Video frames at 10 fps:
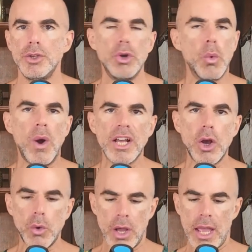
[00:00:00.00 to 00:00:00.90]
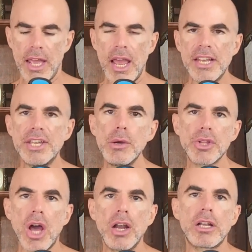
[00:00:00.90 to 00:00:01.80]
You don't want to go and deal
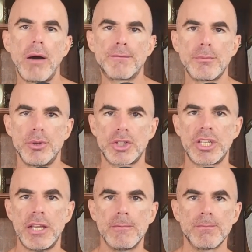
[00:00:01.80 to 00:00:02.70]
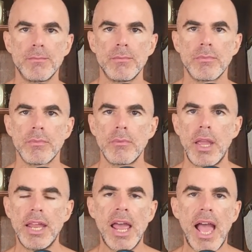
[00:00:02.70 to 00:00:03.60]
with uncomfortable shit
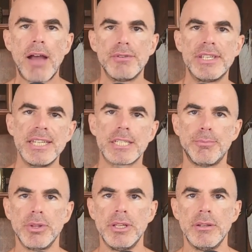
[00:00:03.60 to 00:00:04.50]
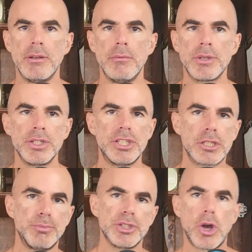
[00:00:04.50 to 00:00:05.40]
and have discipline. Because
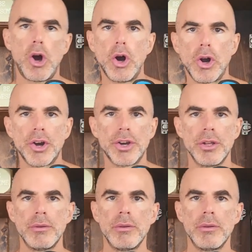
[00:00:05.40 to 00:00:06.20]
discipline's hard.